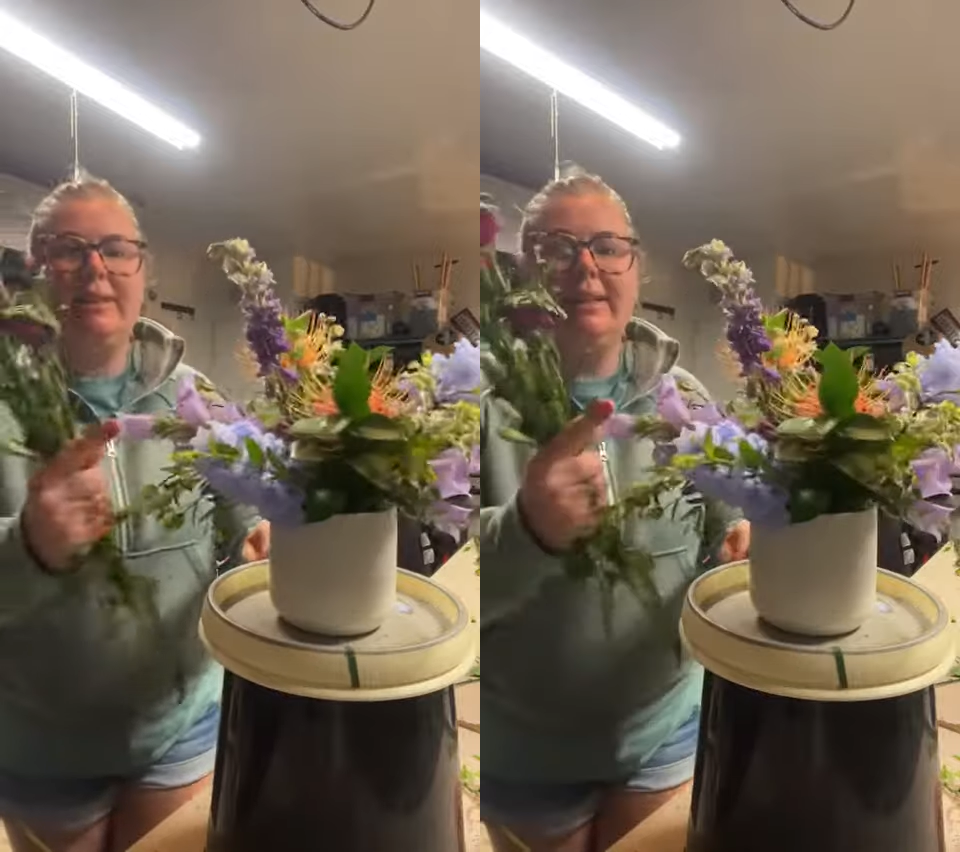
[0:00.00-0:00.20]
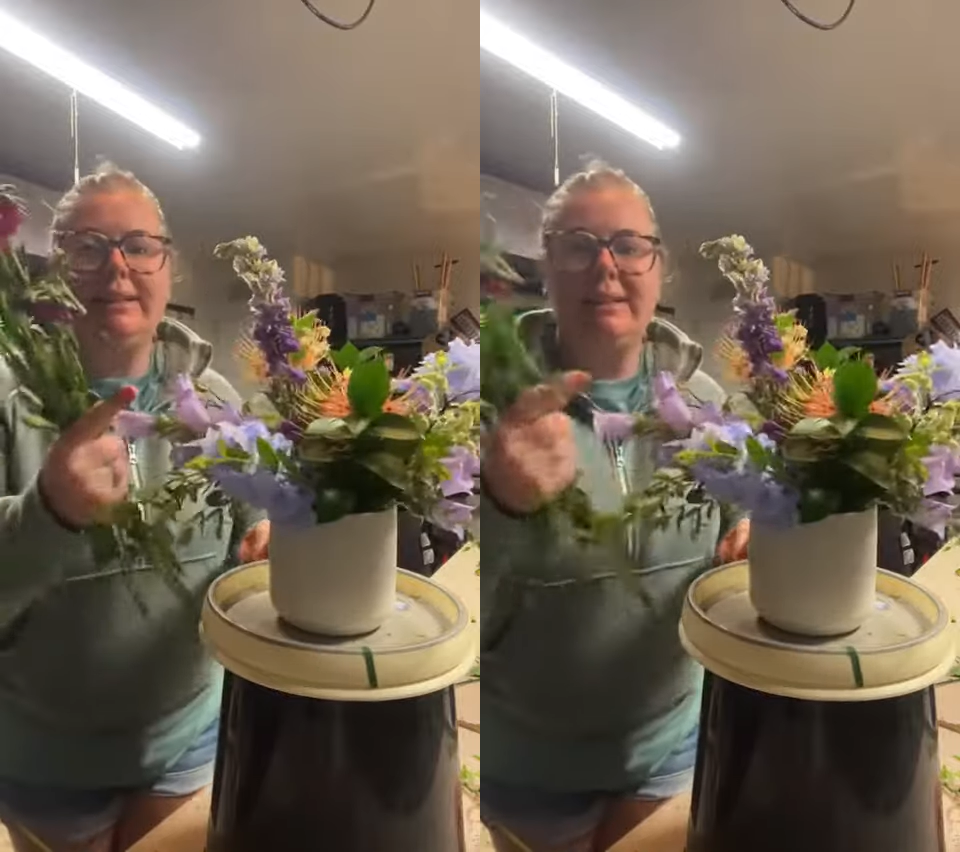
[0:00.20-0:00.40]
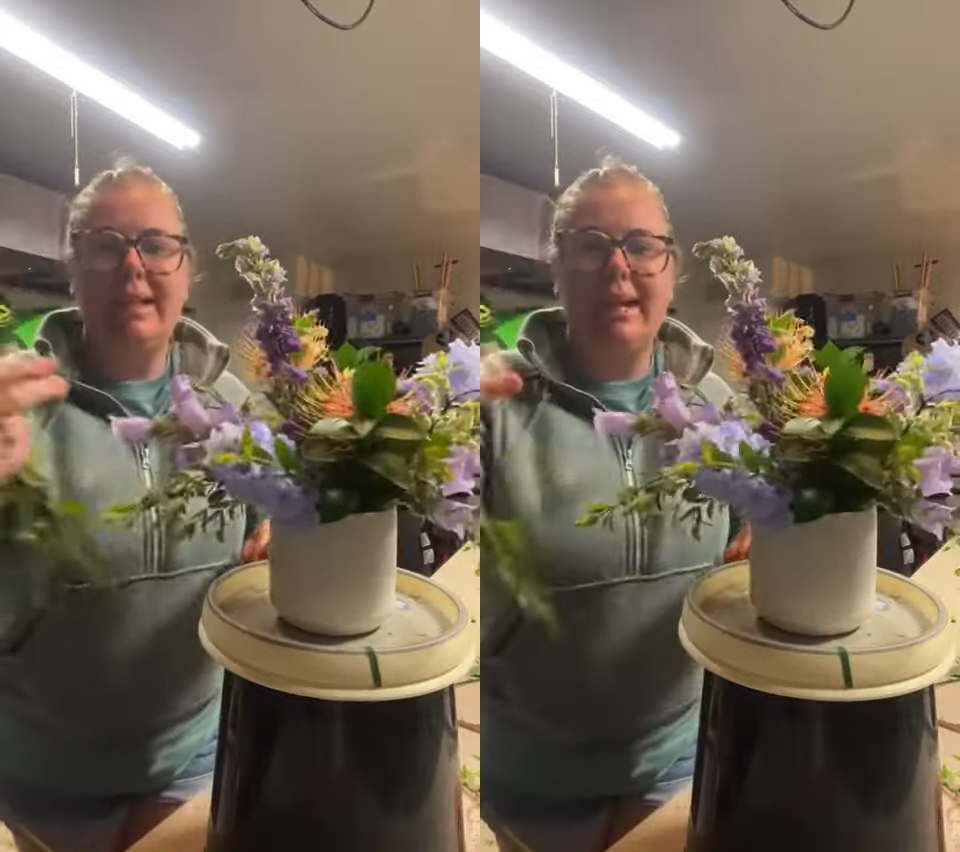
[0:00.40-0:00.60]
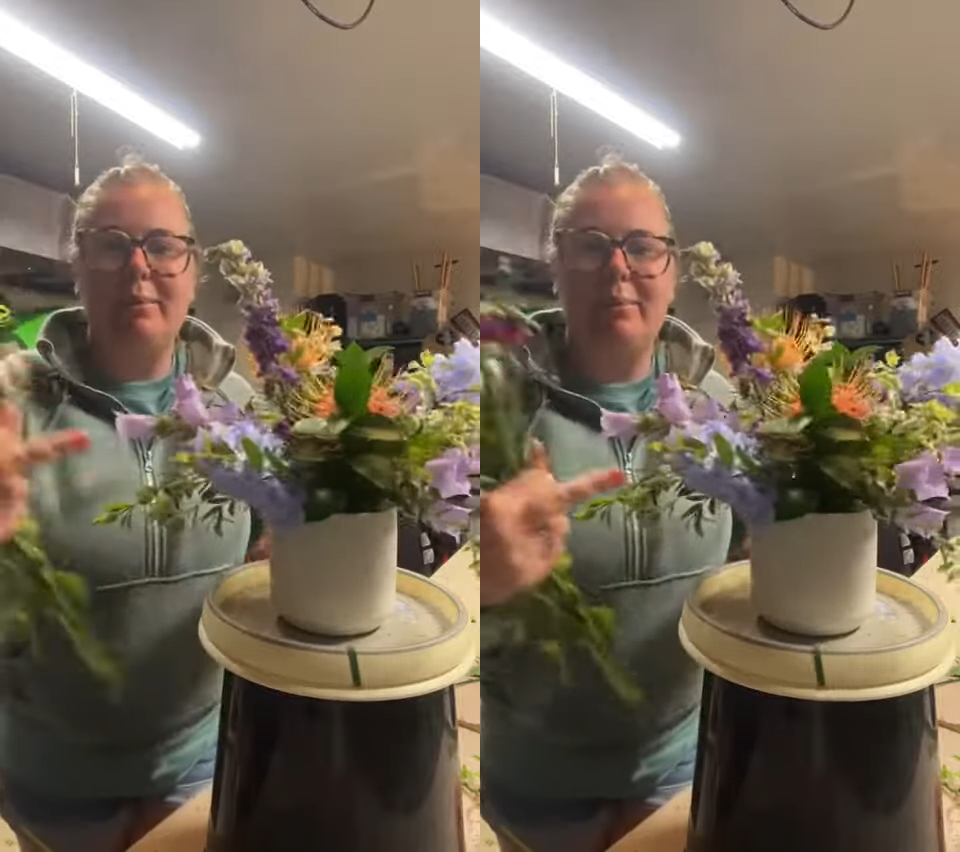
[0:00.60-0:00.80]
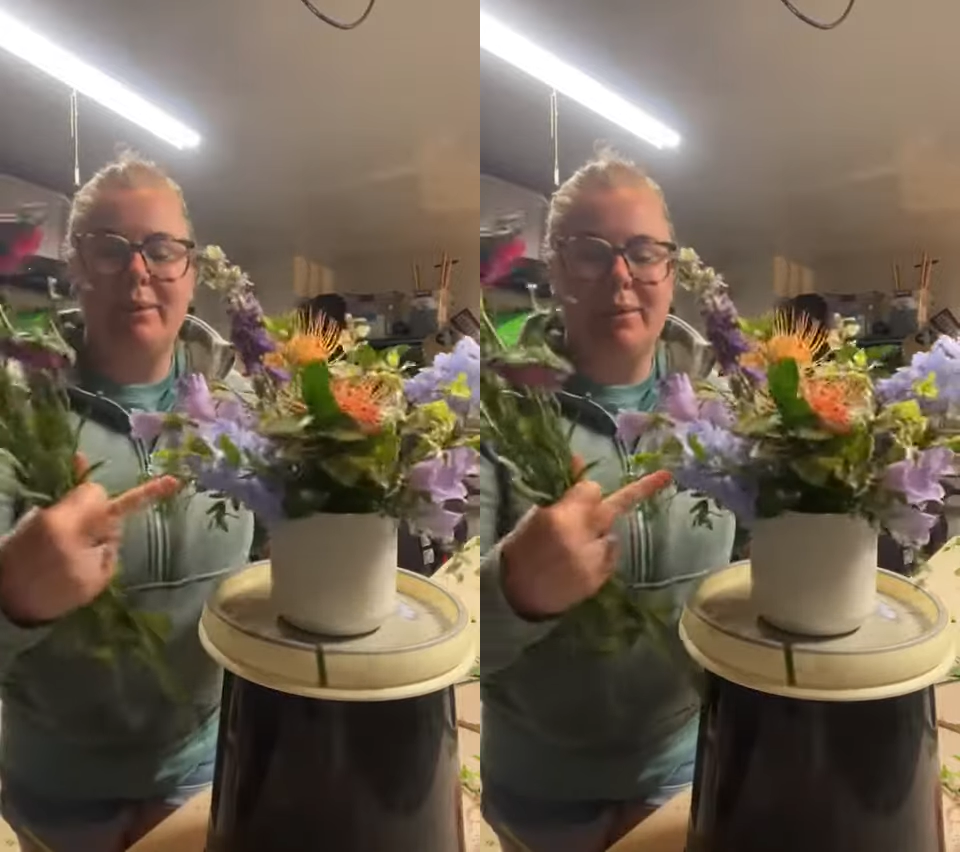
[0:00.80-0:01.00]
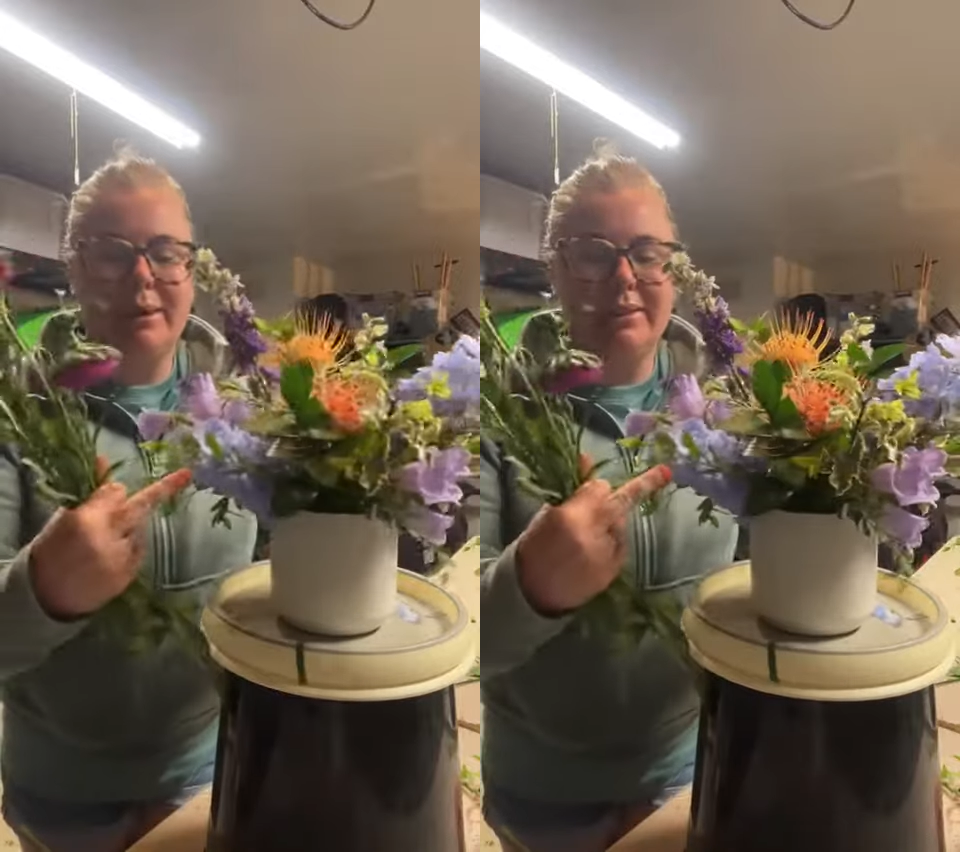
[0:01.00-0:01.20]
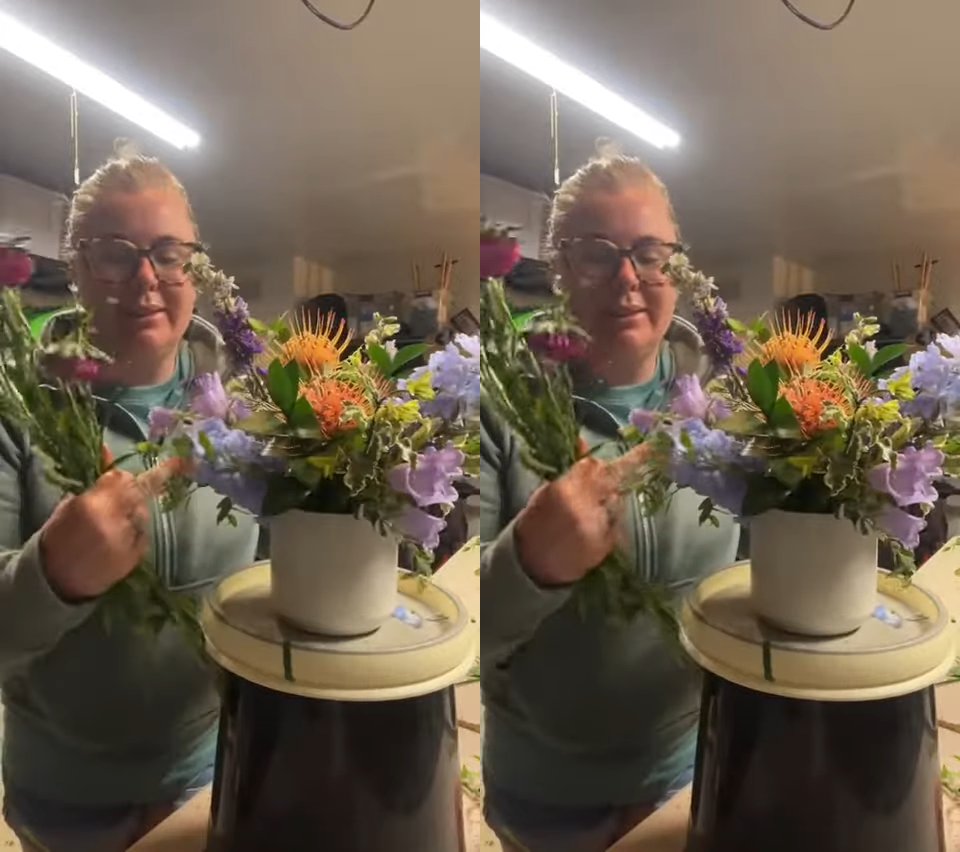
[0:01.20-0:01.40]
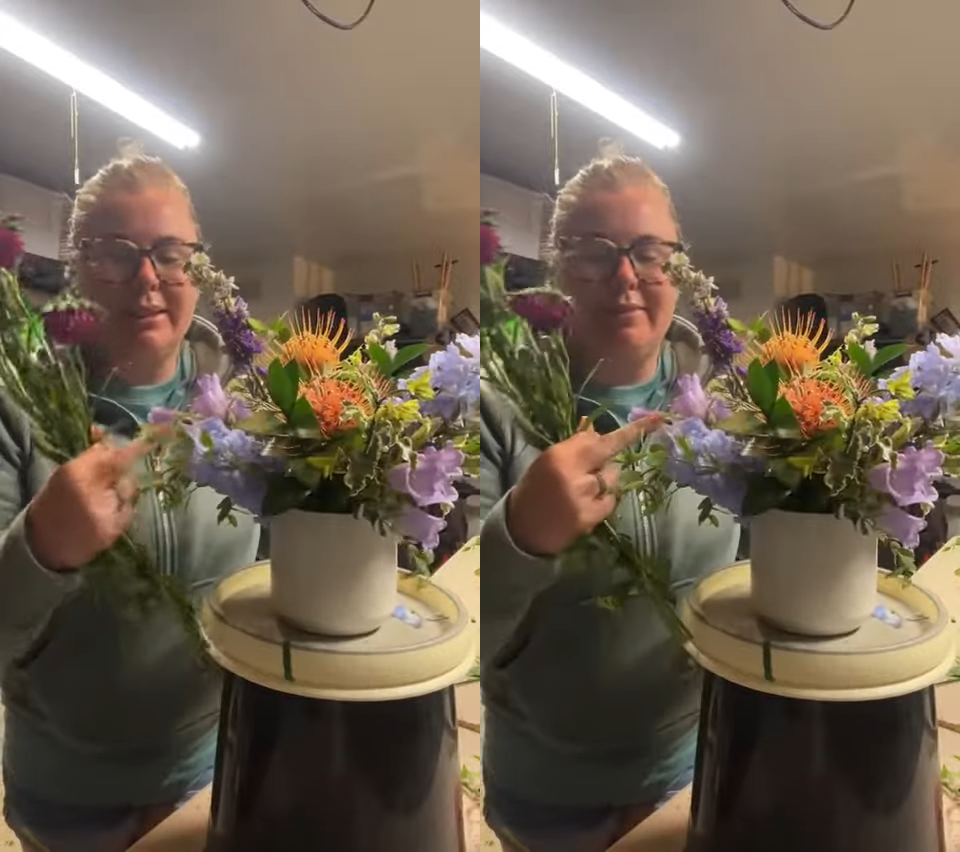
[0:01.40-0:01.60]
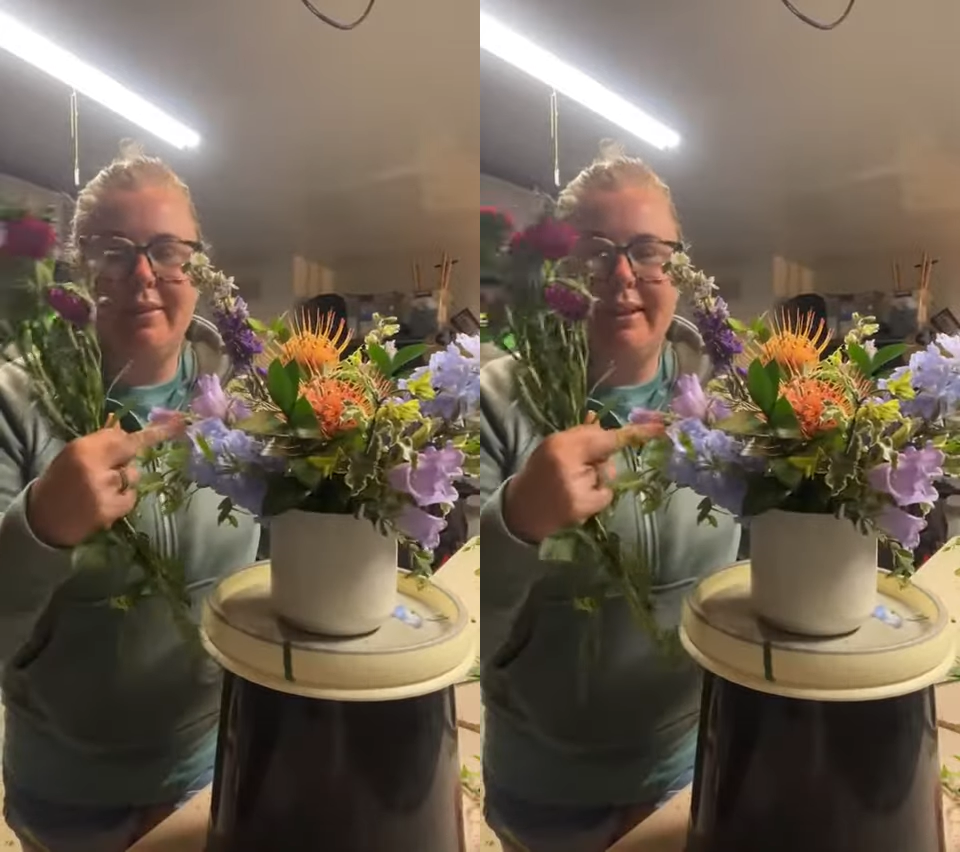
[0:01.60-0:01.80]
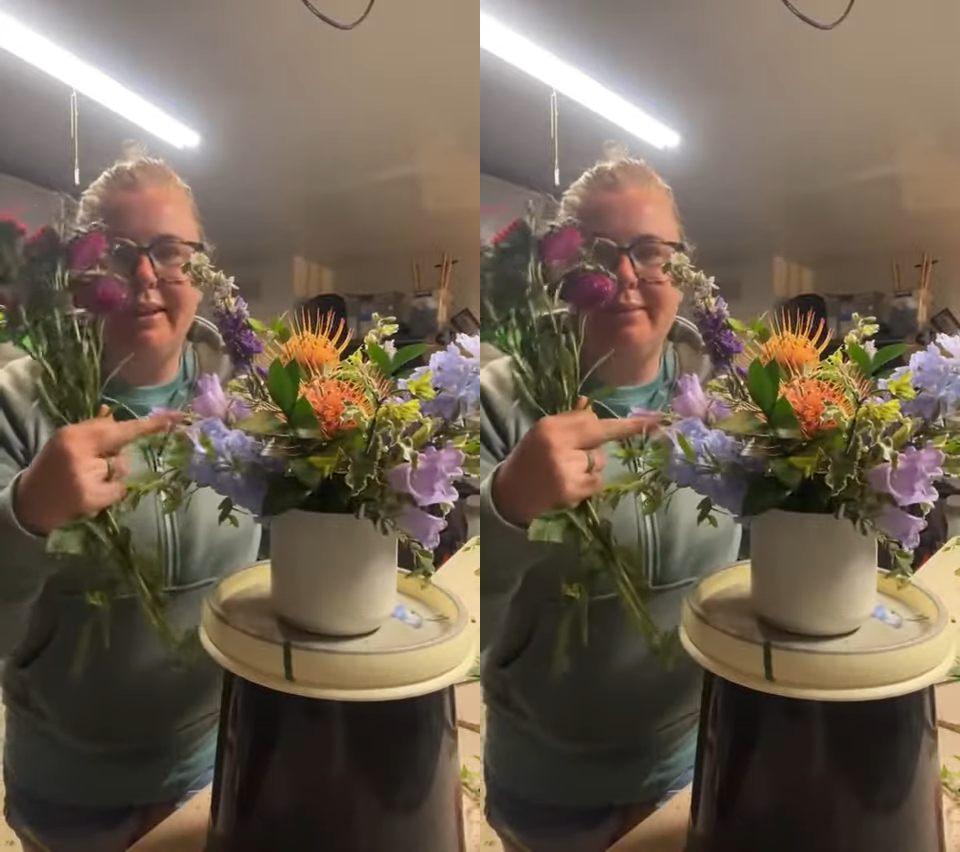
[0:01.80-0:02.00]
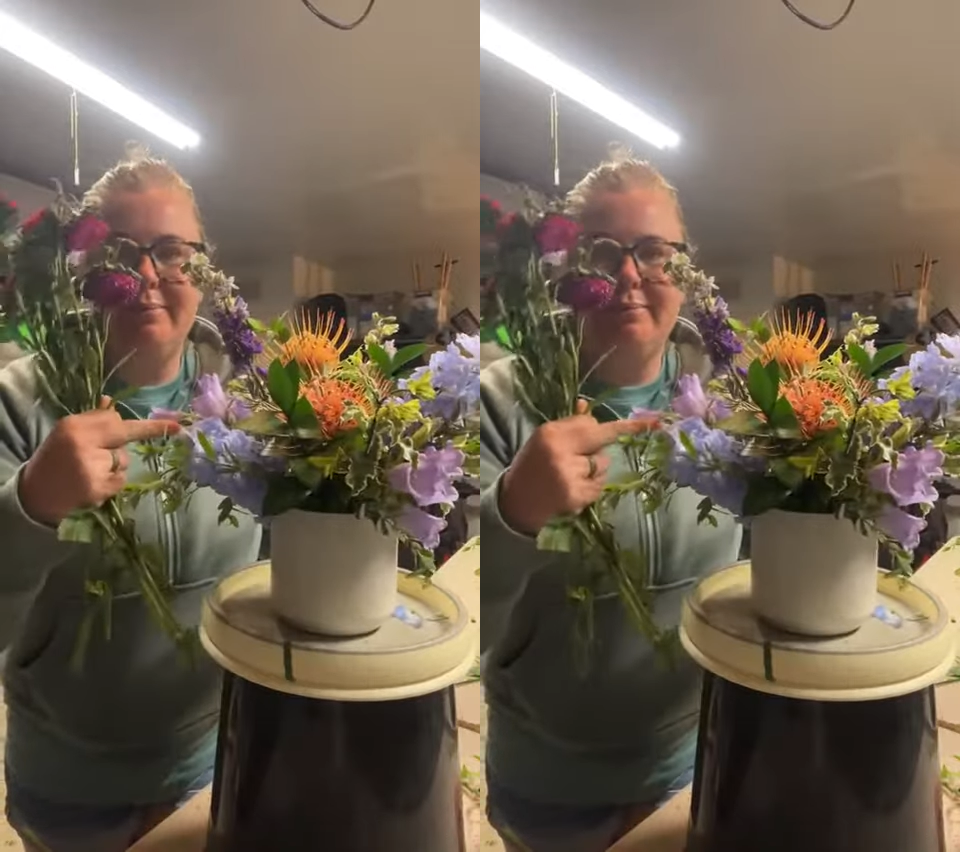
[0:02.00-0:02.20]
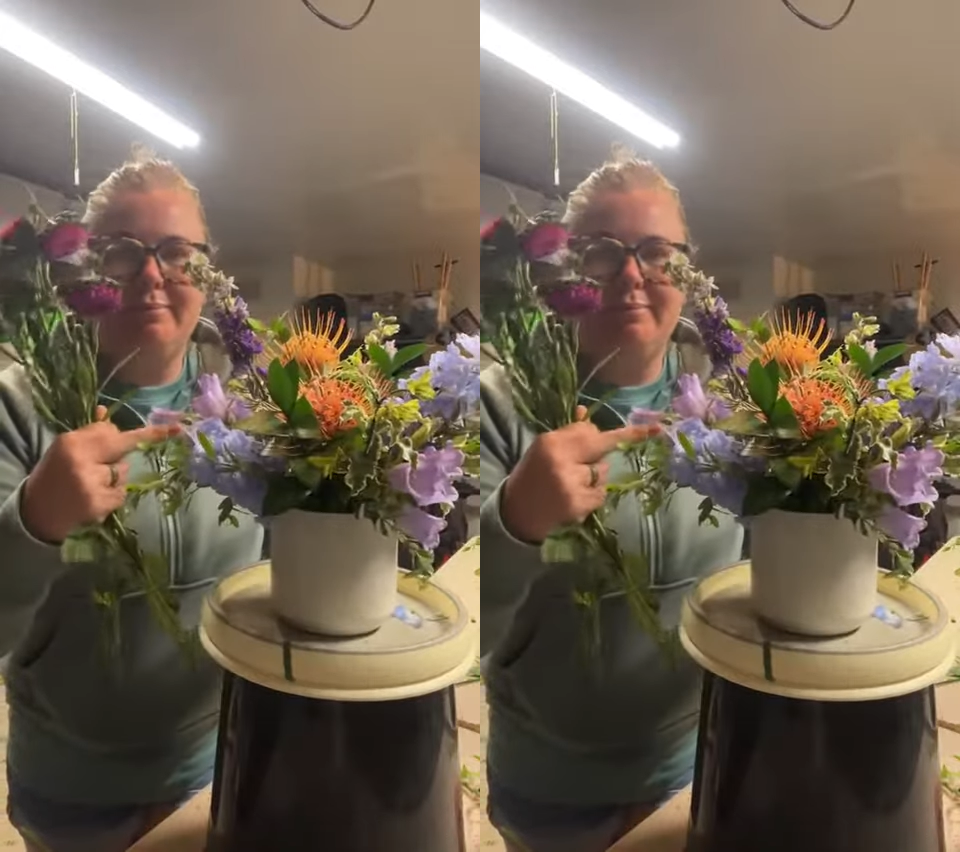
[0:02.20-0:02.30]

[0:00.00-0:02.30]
light blue ones are delphinium.